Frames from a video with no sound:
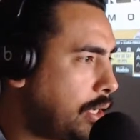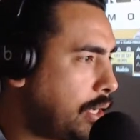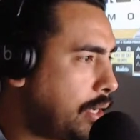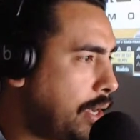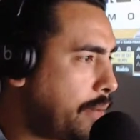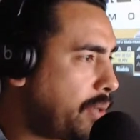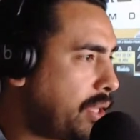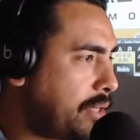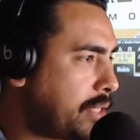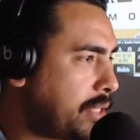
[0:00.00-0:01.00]
I
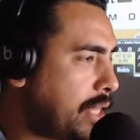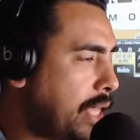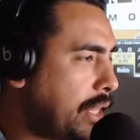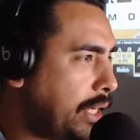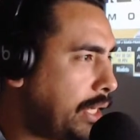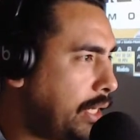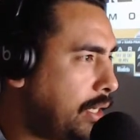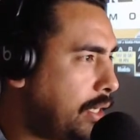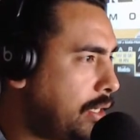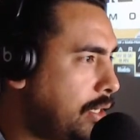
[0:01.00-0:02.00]
probably said that like in
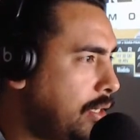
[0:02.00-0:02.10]
a